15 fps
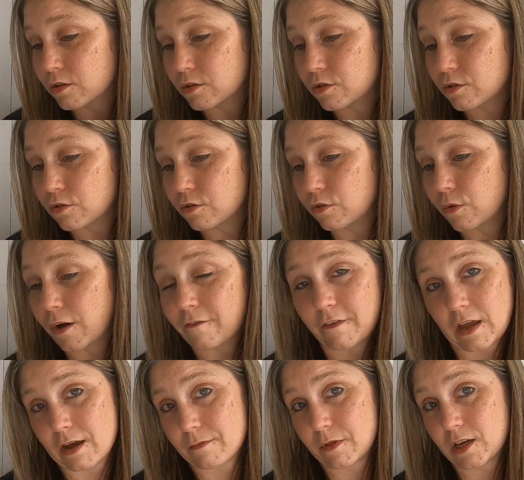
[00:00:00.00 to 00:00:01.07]
to a
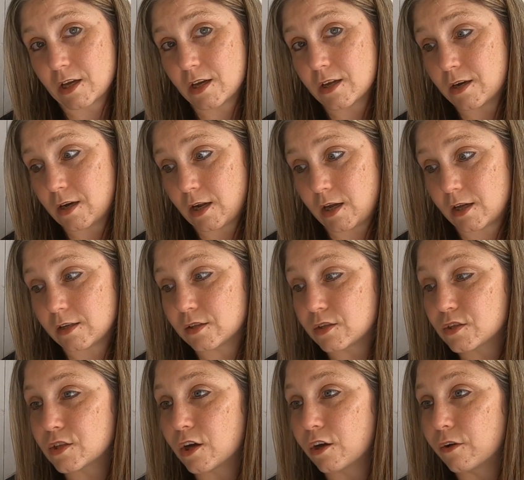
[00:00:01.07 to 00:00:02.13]
family in need.
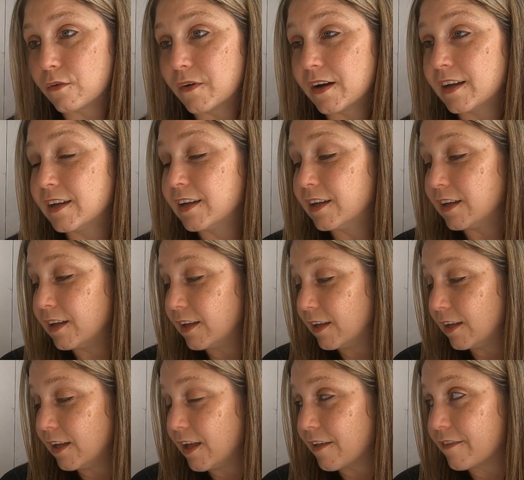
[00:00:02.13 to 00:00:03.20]
So
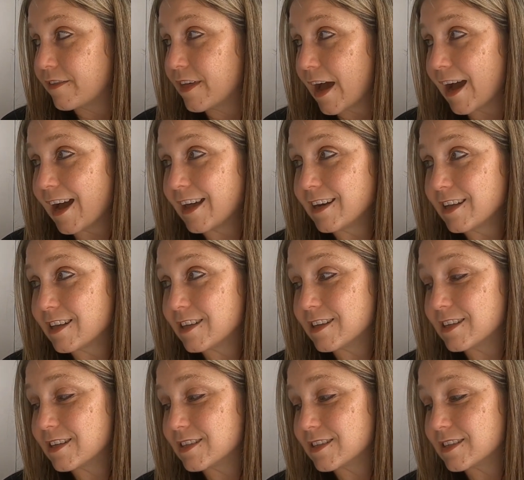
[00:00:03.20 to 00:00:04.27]
that
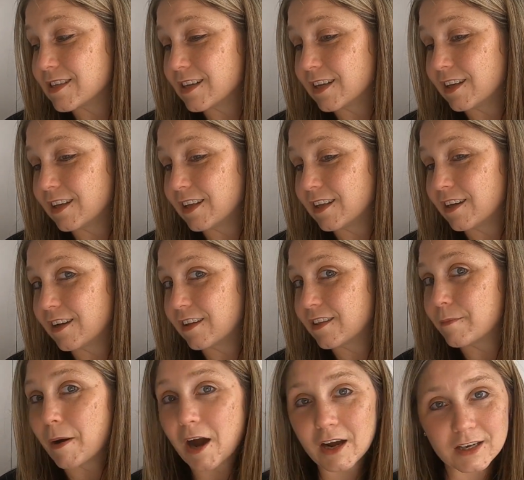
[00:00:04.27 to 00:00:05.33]
is the
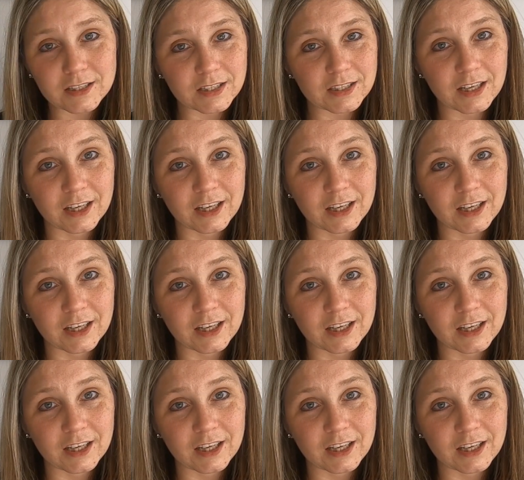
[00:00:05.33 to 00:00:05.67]
box